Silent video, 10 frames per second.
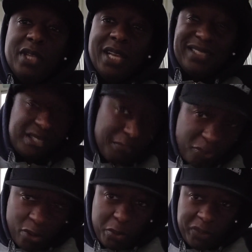At some
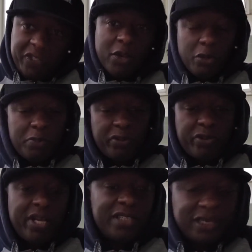point we dealt with
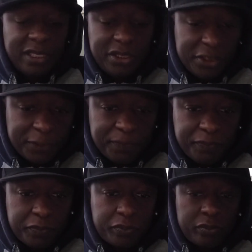procrastination.
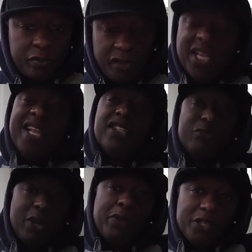And that's
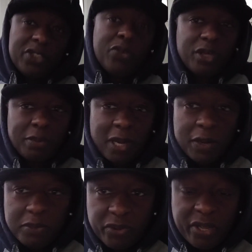what I want to talk
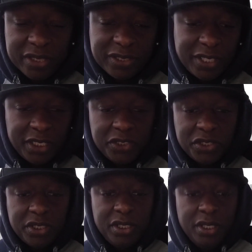about, procrastination,
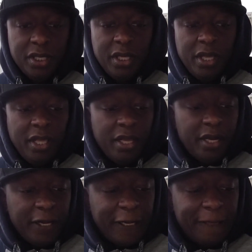
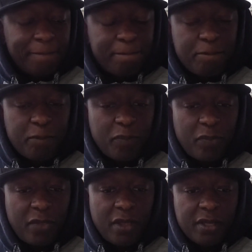all right?
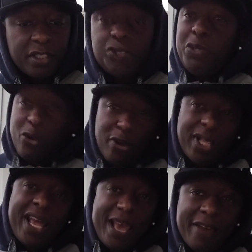Because we all
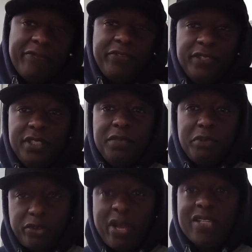have
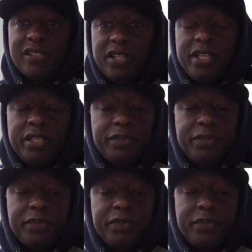procrastinated.